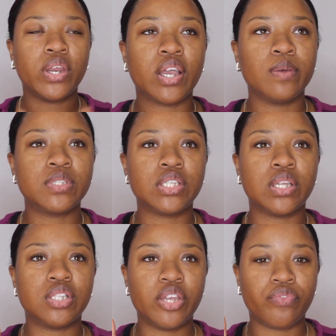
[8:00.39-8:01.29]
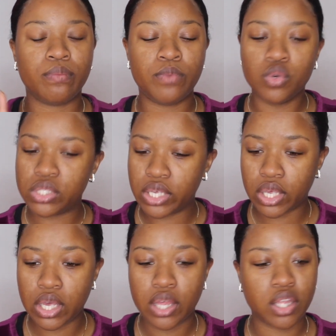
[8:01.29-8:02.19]
comes to the different
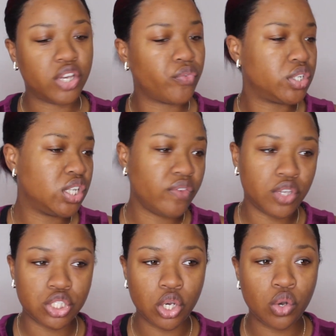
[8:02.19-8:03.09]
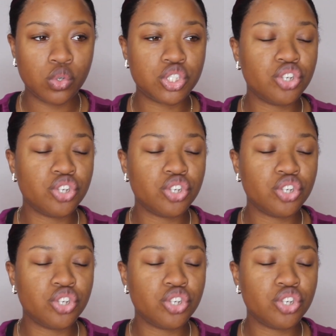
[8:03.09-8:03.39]
music, the different TV shows,